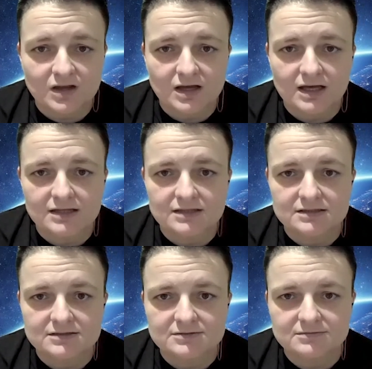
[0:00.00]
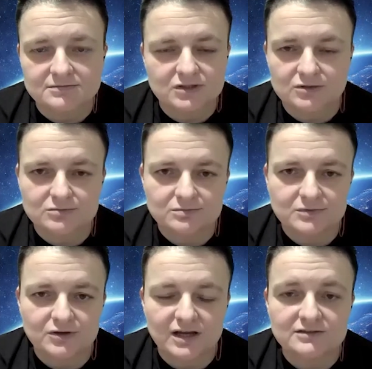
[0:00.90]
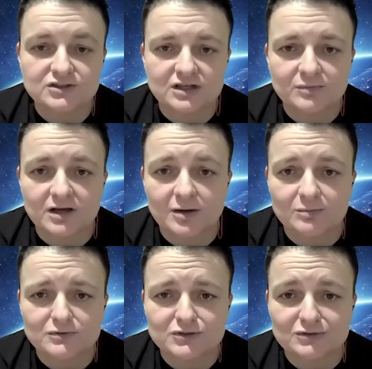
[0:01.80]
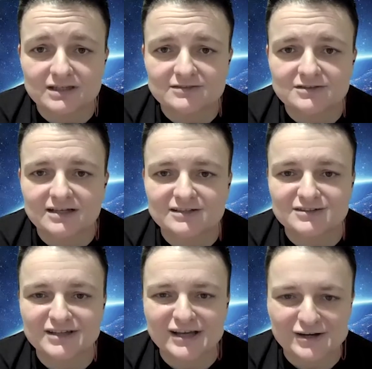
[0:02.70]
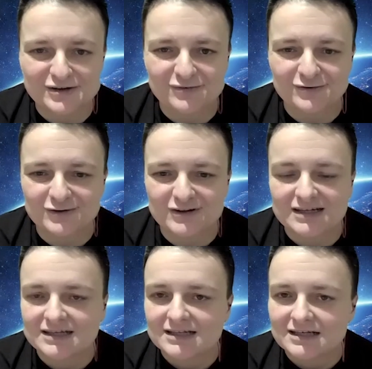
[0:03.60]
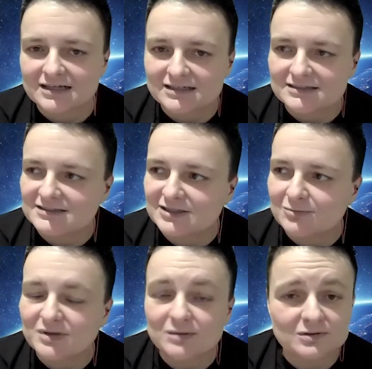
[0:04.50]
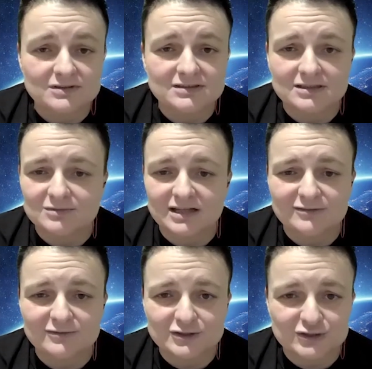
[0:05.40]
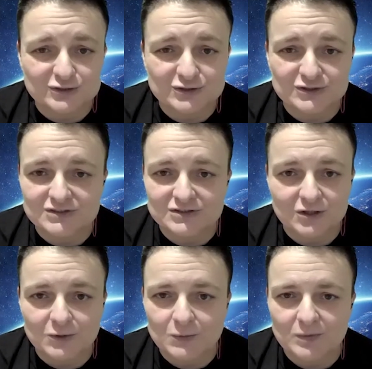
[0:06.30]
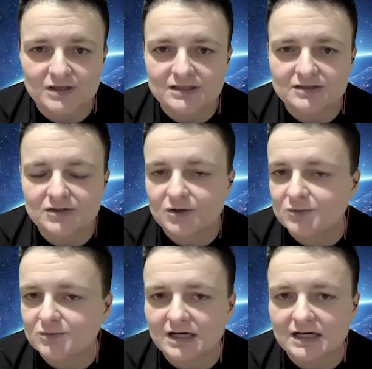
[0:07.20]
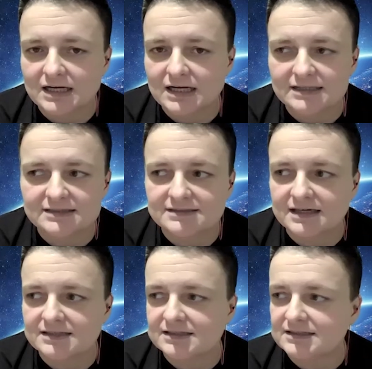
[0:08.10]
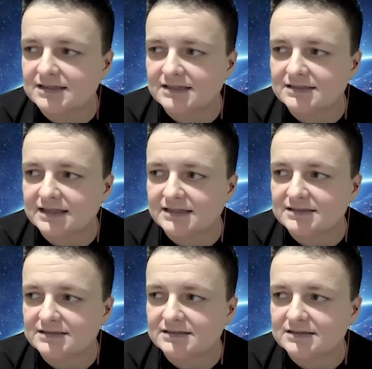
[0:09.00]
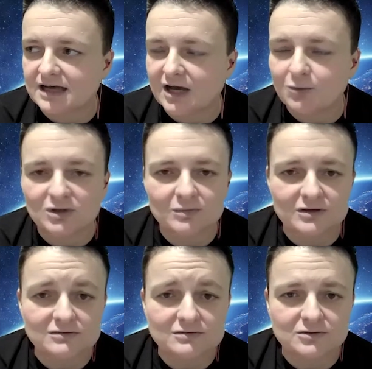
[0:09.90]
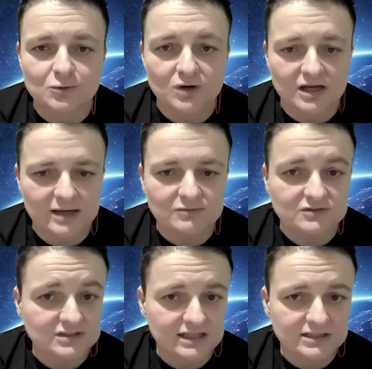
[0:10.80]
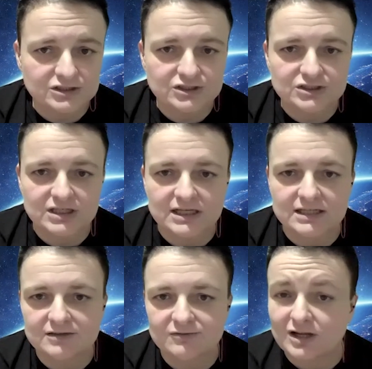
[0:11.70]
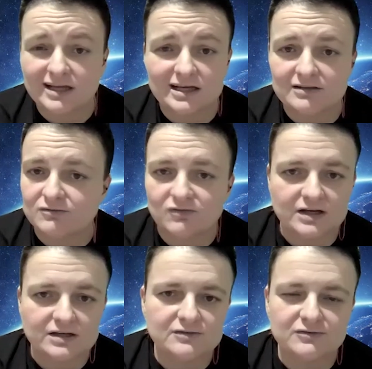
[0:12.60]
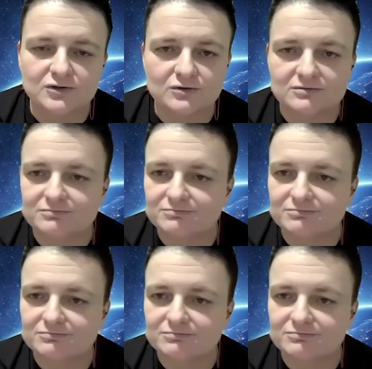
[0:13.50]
and you can't shut me up. So that's kind of scary for some people, some televisions, But I decided that I want to be who I am on stage, and if you like it, fine. If you don't,